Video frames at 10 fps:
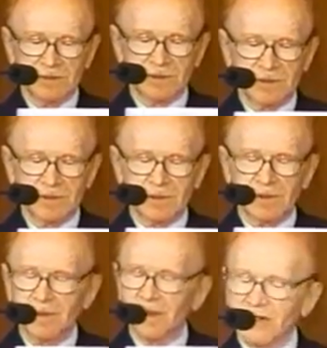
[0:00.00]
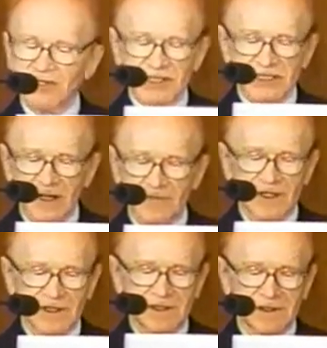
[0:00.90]
to perform.
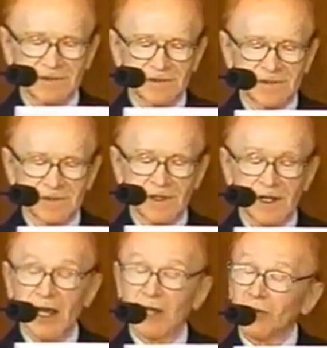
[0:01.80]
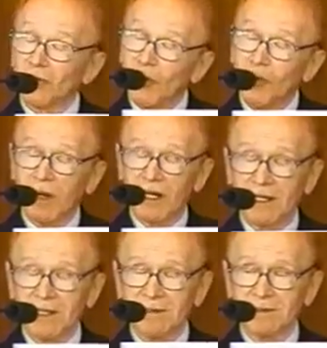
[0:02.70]
They just loved it.
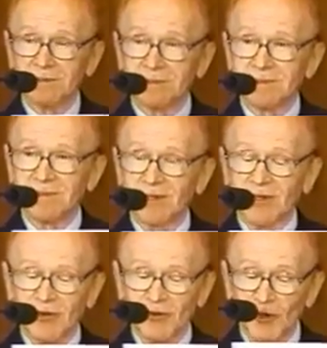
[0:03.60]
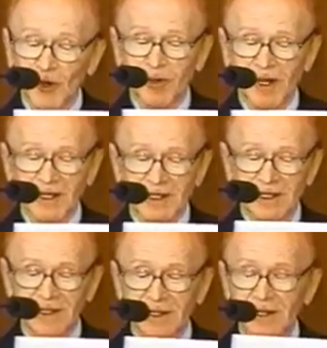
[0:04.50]
And nobody
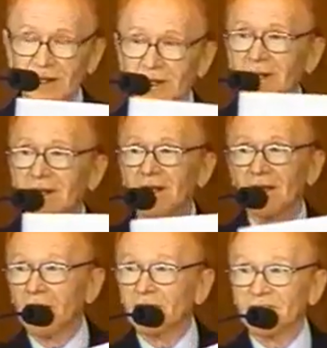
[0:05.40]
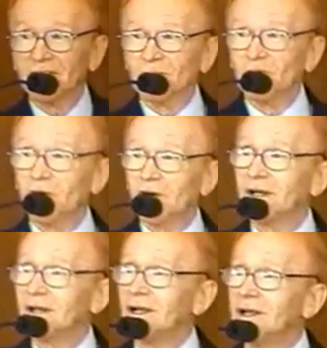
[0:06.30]

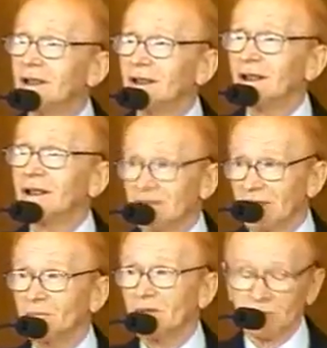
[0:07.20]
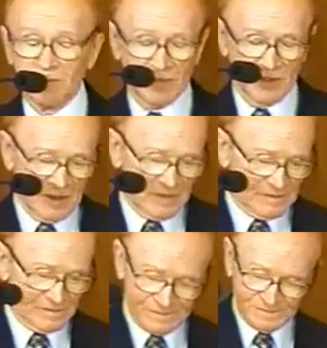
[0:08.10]
loved it more
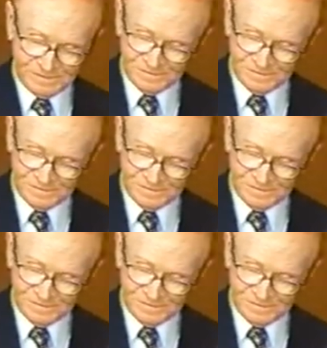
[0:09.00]
than